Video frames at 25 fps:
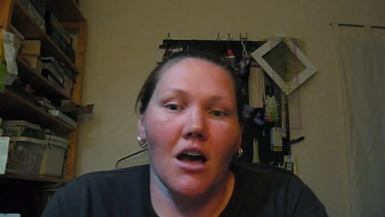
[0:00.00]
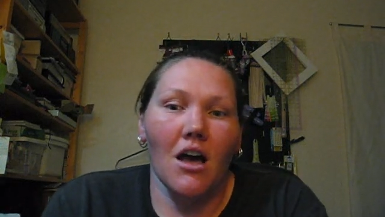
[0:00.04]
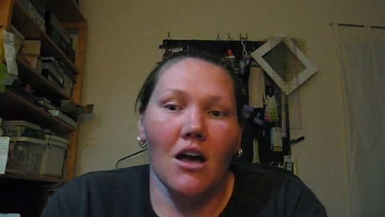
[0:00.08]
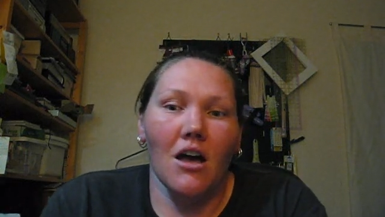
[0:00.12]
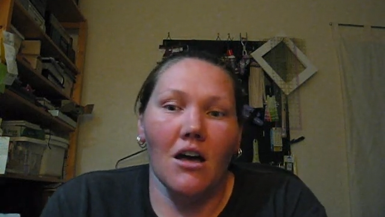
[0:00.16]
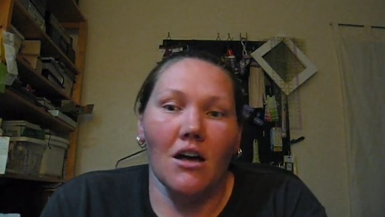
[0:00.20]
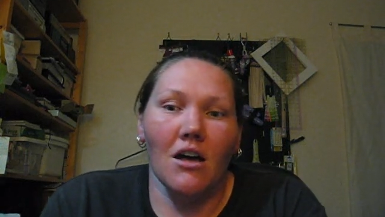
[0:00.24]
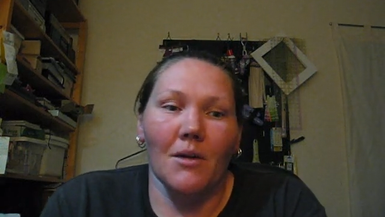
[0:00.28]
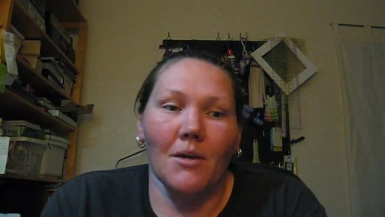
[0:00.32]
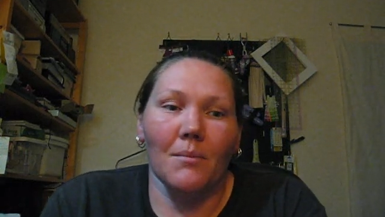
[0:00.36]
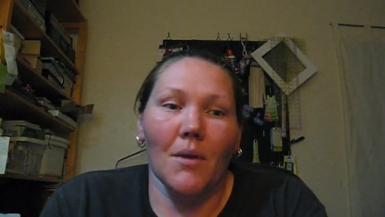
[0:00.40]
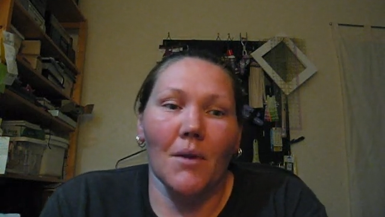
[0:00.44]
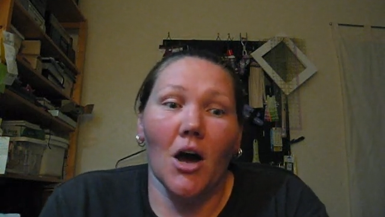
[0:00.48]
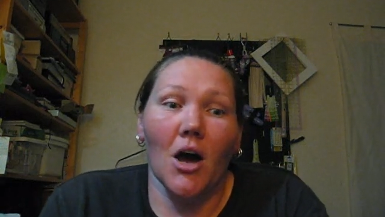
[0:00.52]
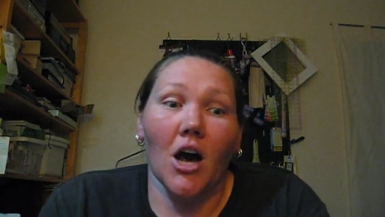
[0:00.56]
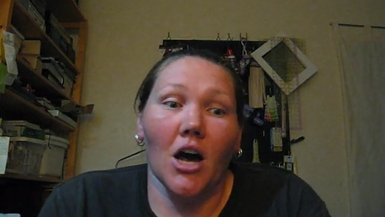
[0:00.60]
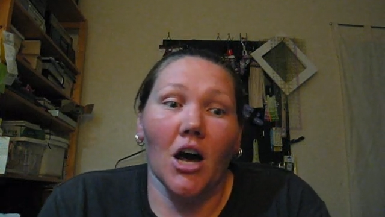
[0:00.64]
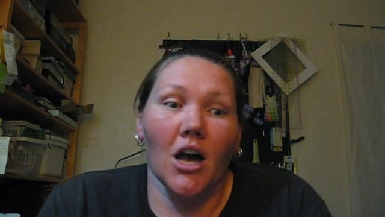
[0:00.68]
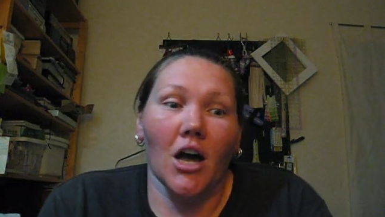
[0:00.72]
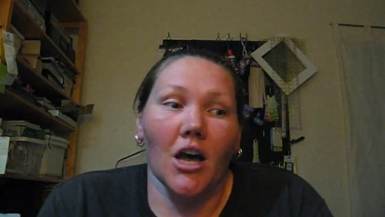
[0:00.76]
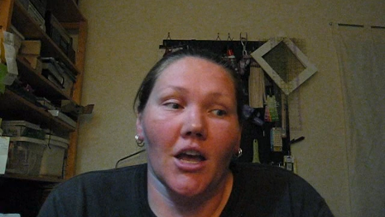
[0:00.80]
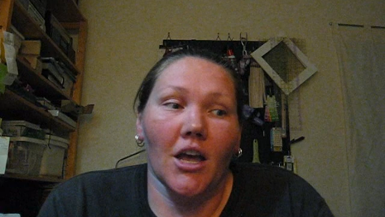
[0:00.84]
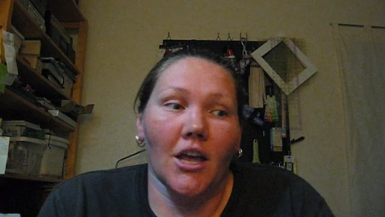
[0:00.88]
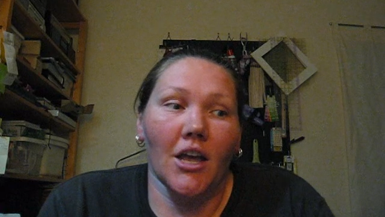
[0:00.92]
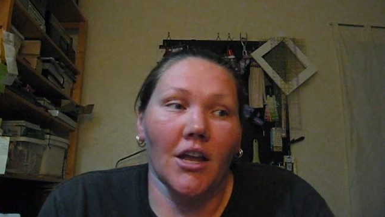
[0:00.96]

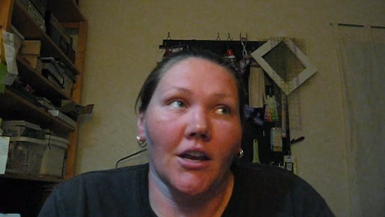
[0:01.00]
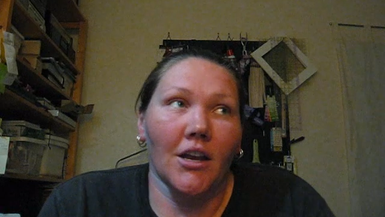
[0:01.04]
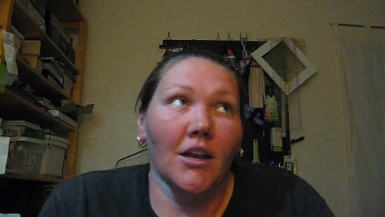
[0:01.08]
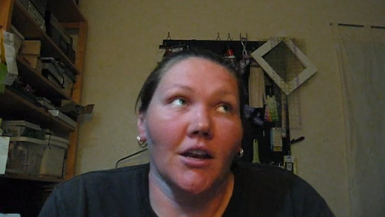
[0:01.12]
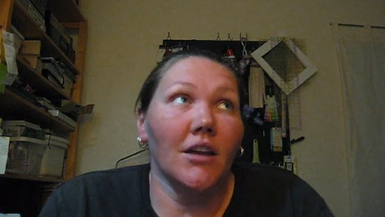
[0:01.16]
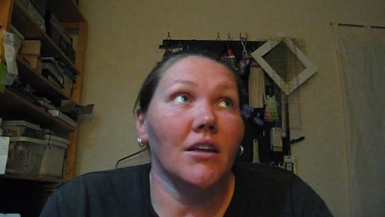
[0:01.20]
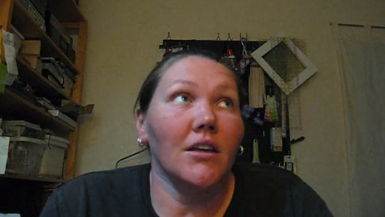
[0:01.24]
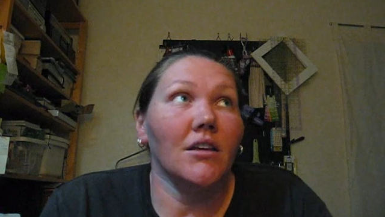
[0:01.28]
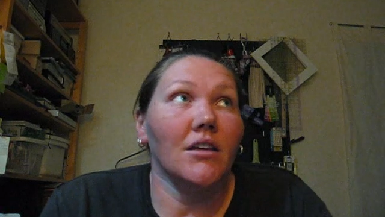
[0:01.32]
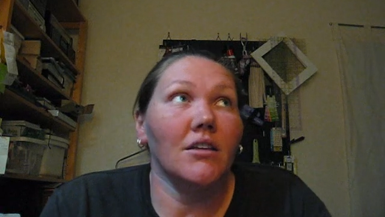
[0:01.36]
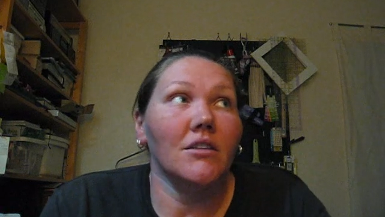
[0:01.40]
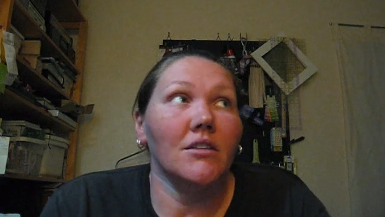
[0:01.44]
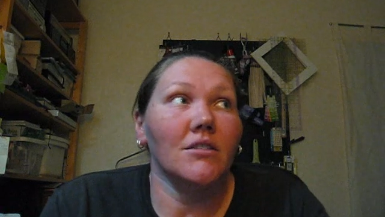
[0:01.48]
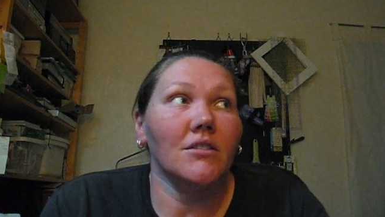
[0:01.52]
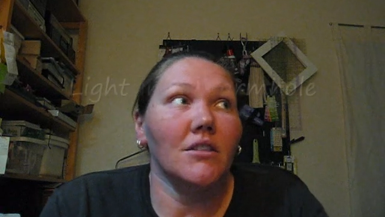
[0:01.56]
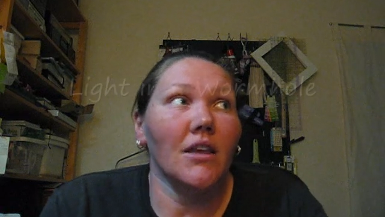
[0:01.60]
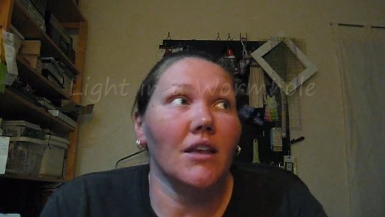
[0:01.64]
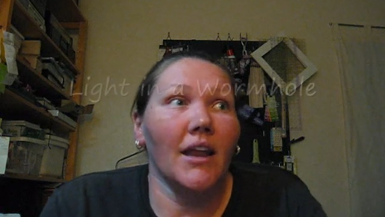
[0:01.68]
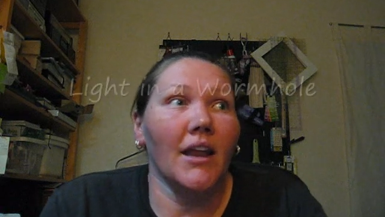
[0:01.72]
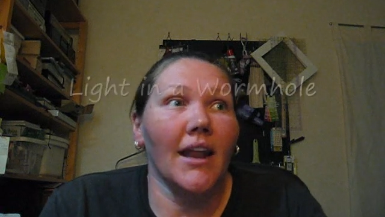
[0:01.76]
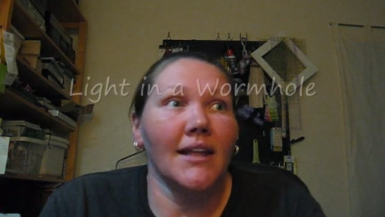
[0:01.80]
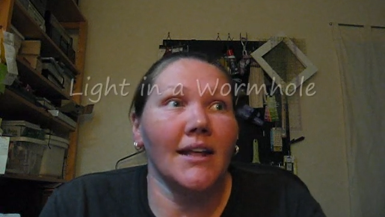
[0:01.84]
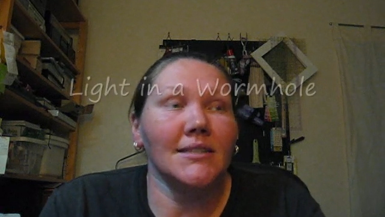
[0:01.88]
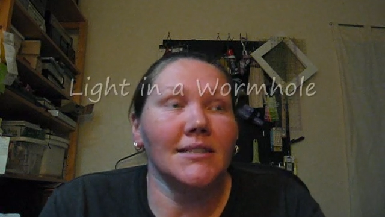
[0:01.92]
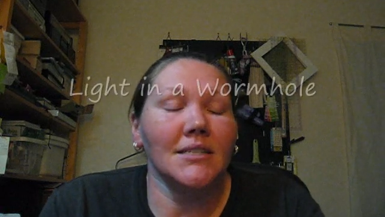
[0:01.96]
on
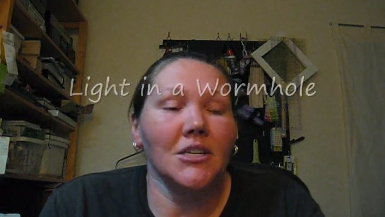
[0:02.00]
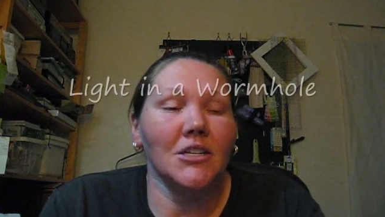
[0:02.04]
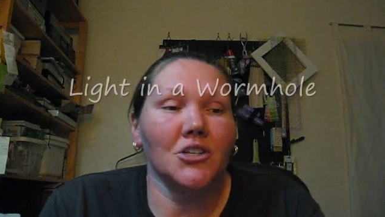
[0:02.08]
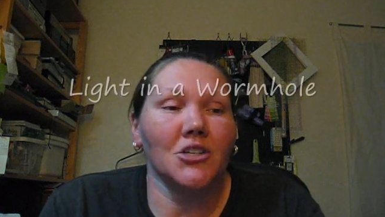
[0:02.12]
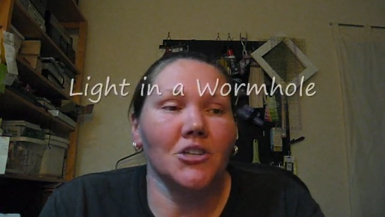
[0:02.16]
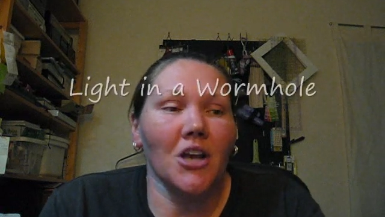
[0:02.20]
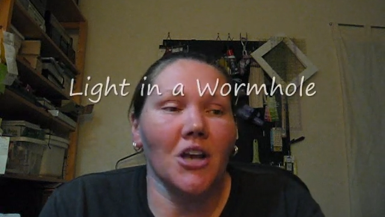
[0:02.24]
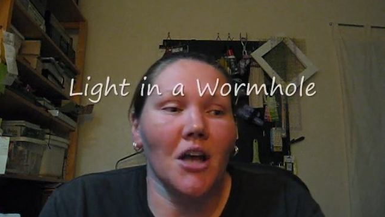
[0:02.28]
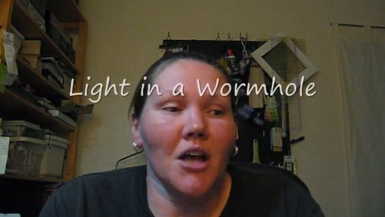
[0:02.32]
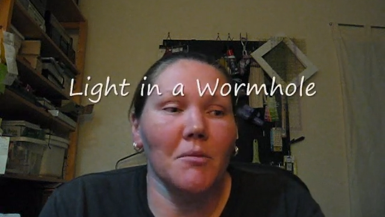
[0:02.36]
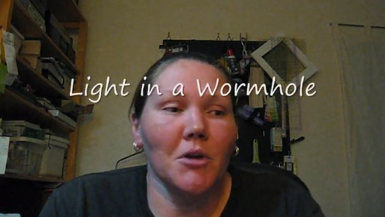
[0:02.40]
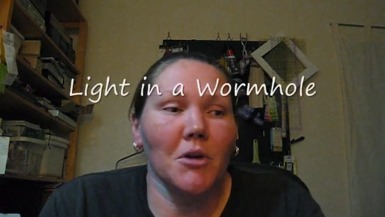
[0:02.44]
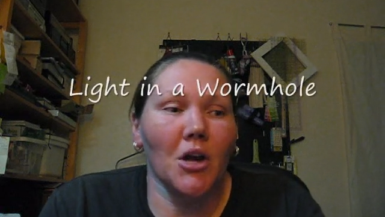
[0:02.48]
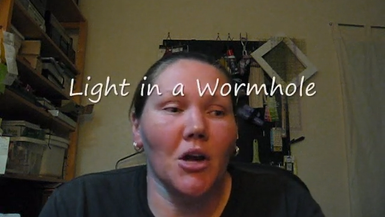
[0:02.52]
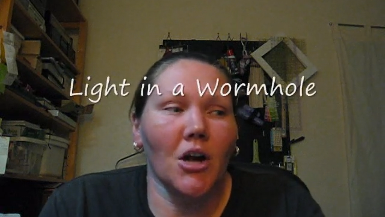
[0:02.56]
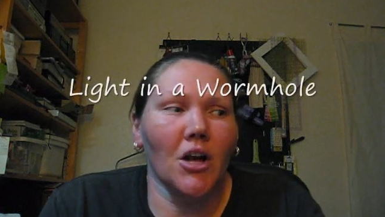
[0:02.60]
an Etsy shop